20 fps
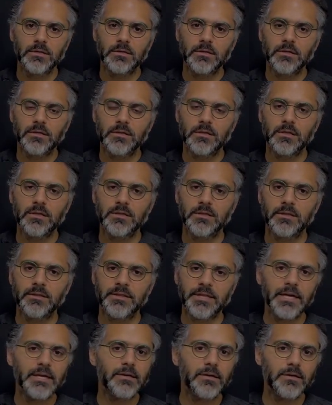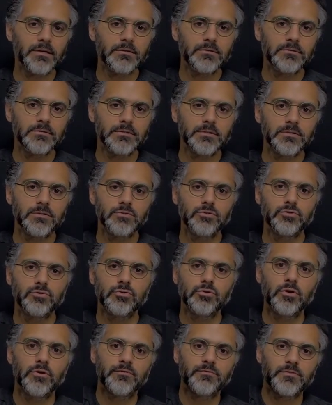the theta to
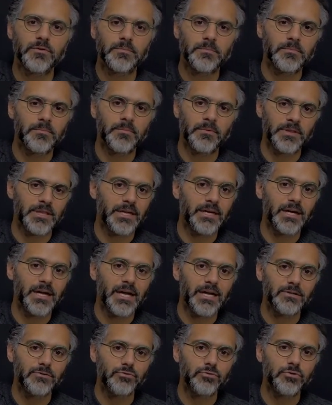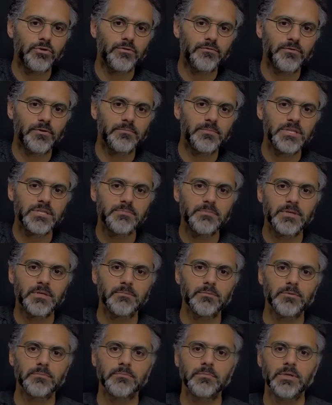go from theta hat to go from this
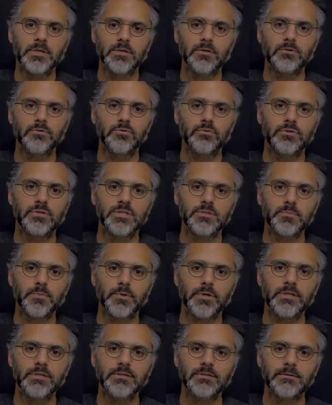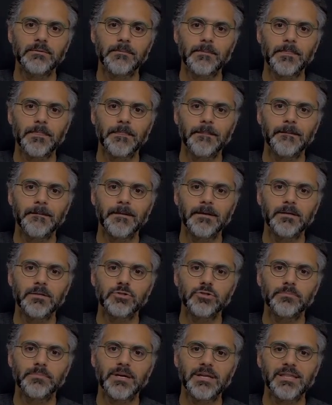minimum to this point. So
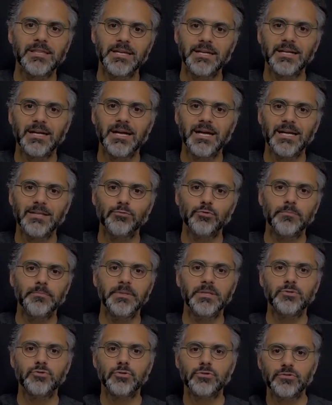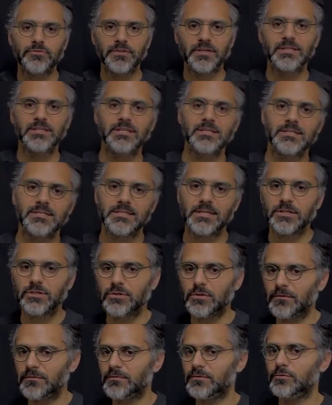my theta hat would be sort of at the intersection
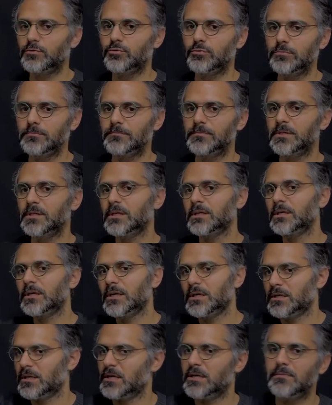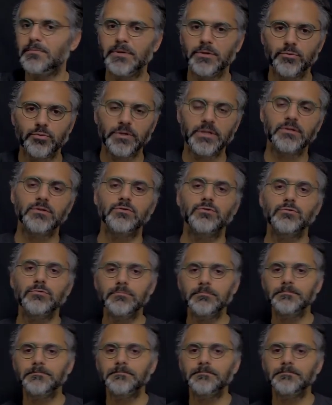of the two, in between the two.